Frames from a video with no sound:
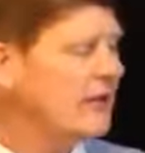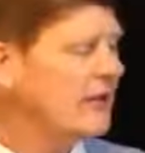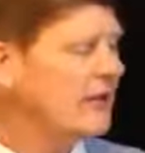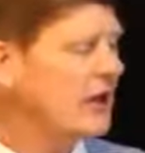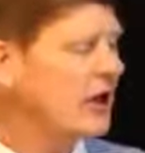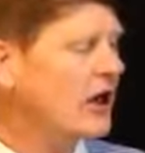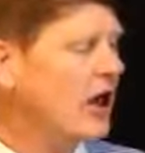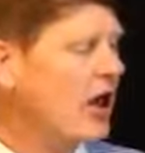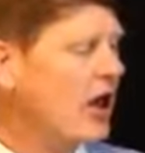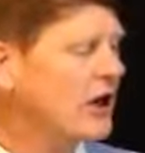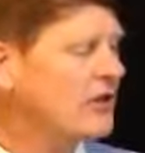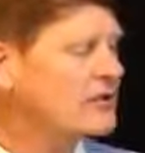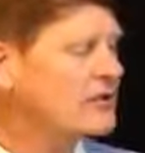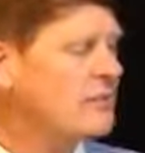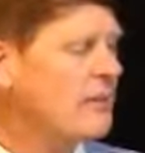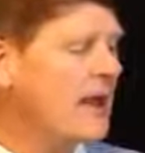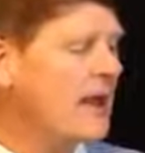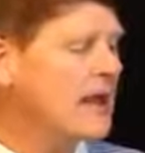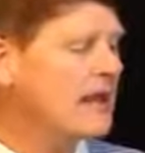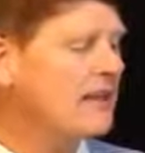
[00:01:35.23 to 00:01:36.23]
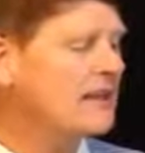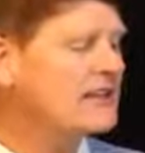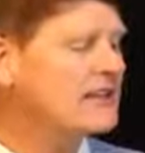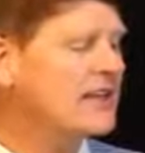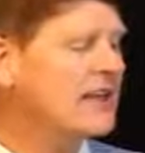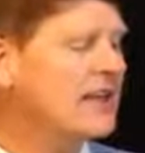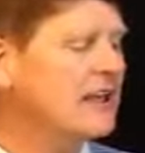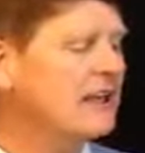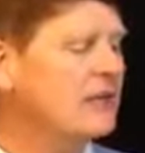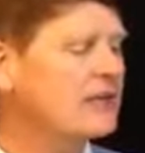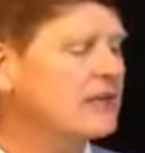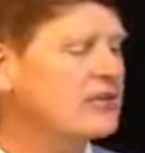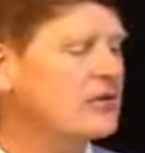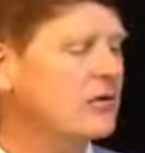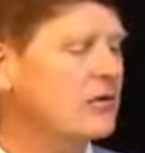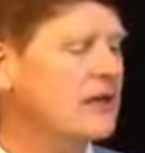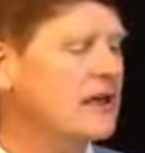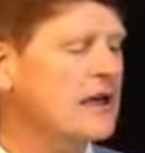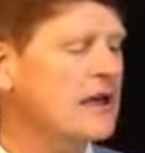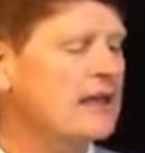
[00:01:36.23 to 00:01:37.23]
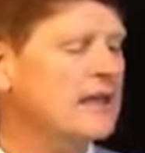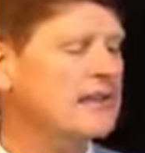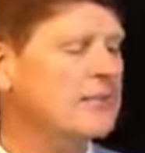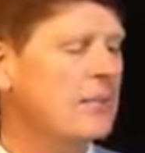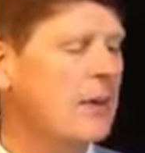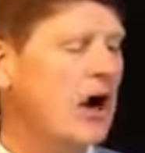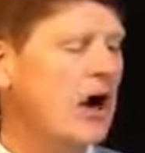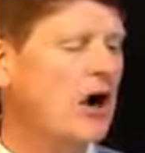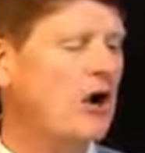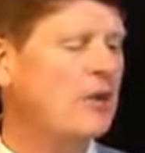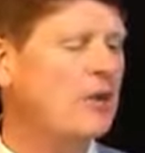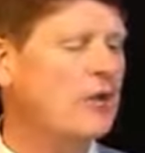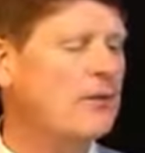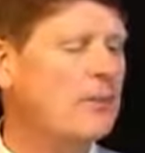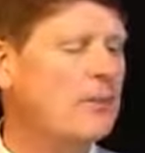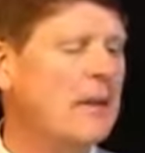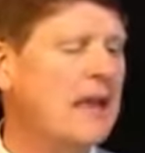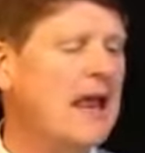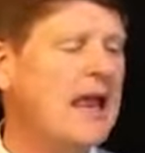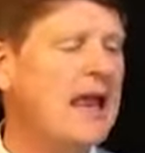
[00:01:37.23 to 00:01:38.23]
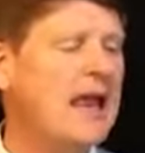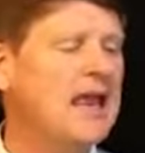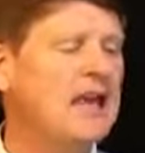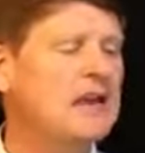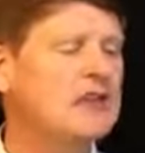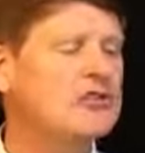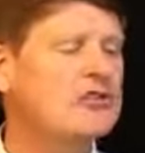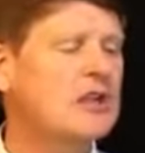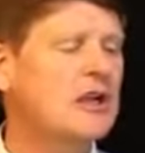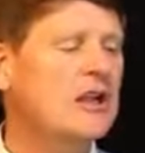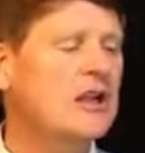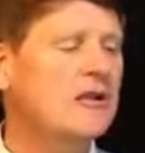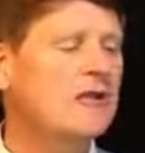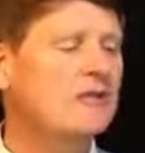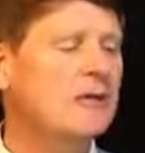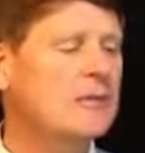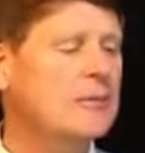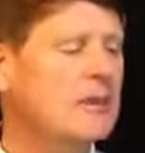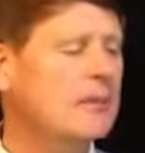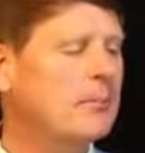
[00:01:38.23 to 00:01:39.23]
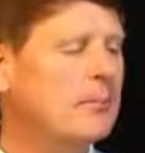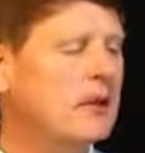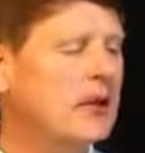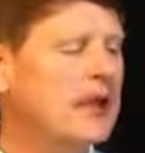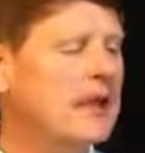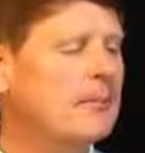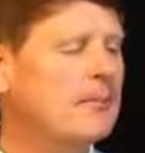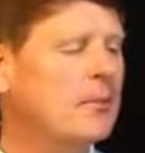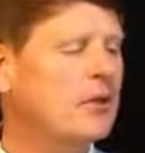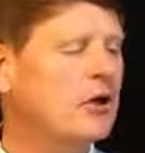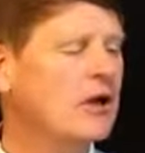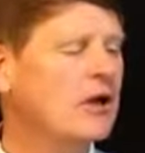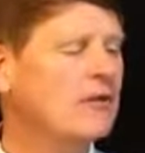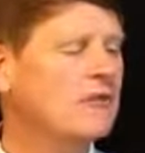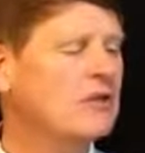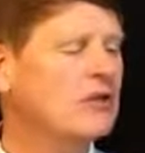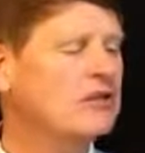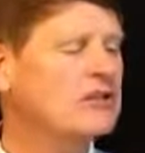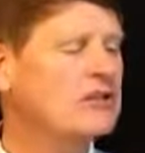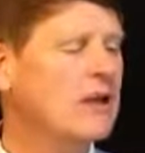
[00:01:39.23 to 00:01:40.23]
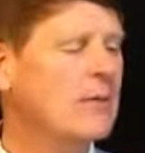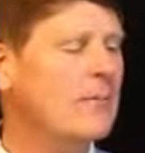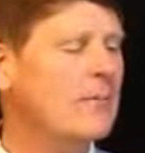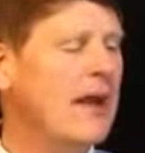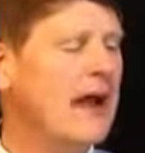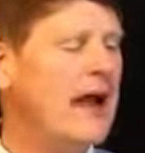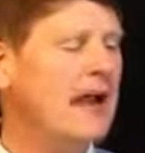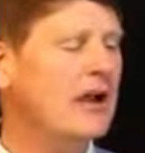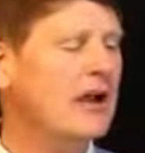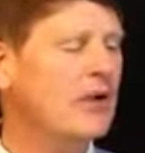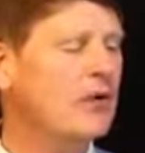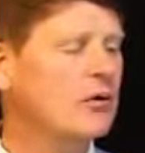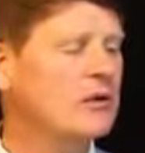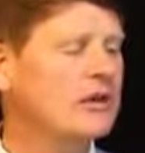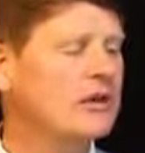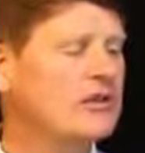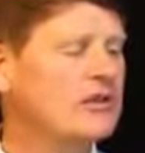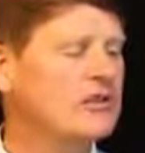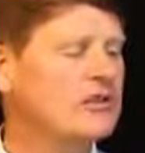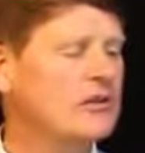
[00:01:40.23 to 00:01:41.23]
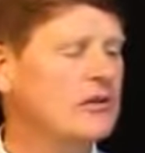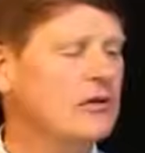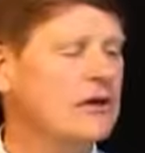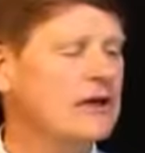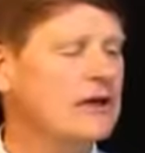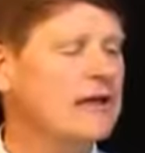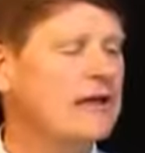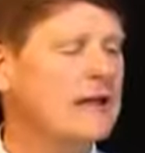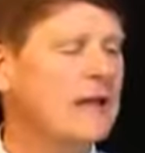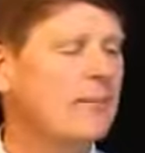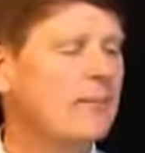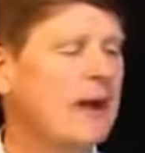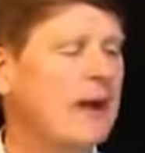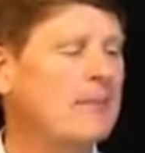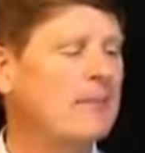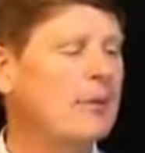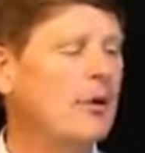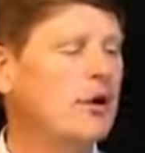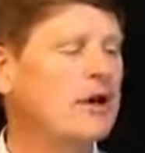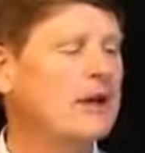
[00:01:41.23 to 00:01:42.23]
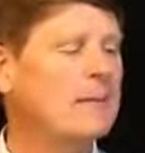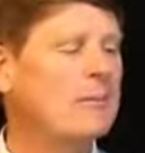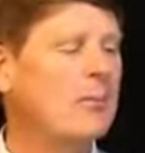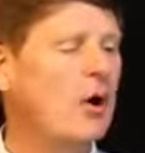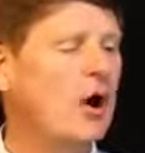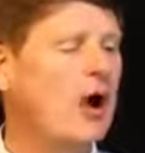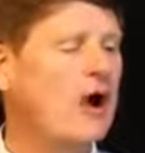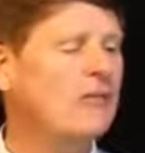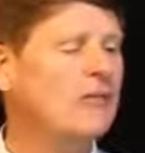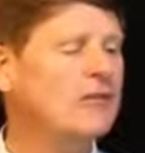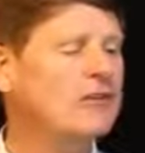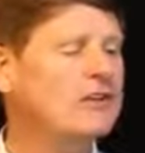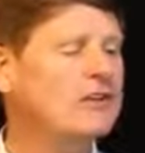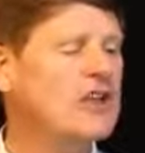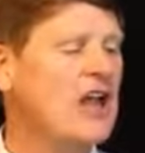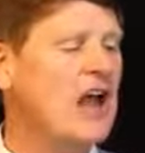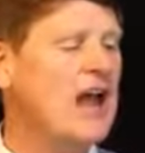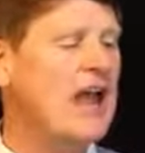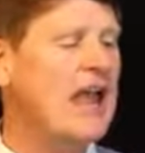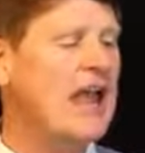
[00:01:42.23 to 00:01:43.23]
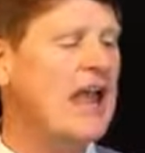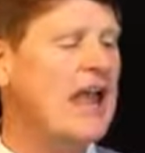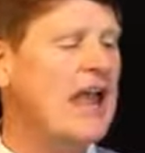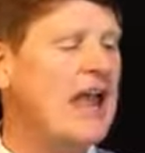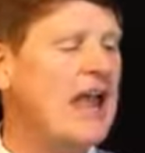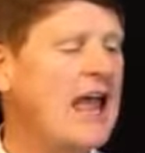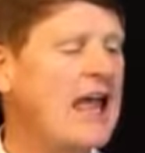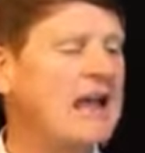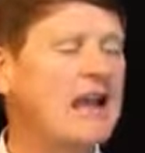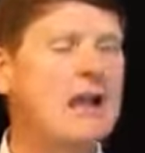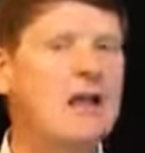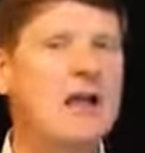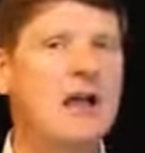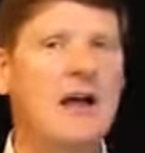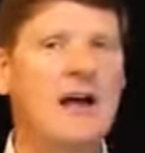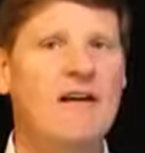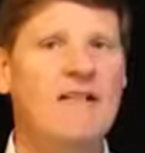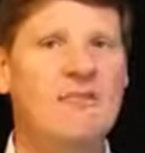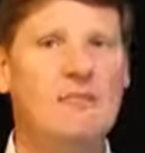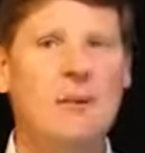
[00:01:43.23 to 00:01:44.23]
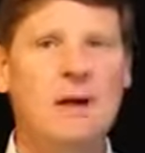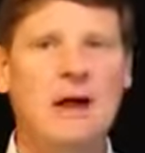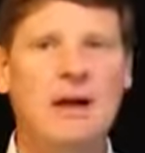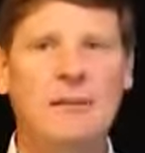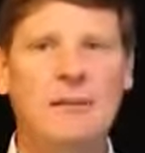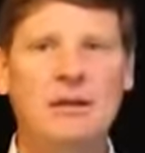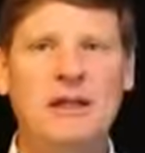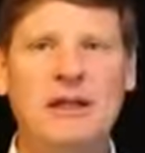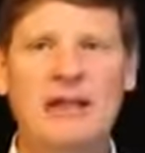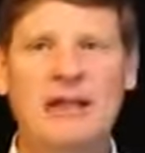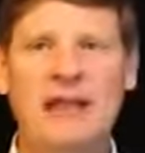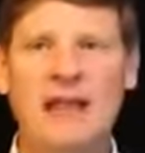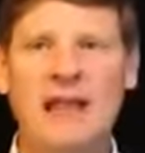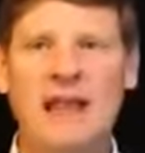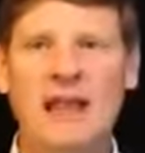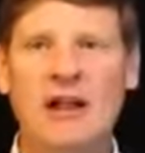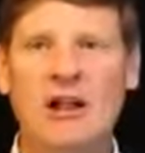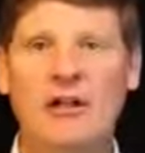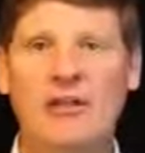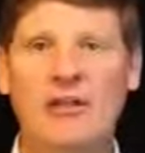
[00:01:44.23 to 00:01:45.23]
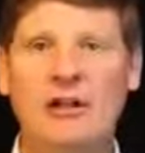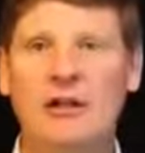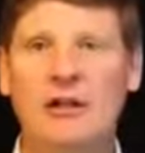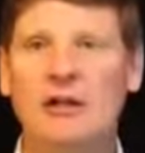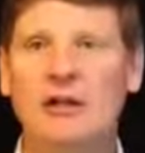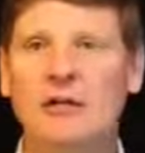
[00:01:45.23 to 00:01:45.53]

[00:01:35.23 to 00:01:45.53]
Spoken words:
"The cosmetics industry has borrowed a page from the playbook of the tobacco industry by putting profits ahead of public health.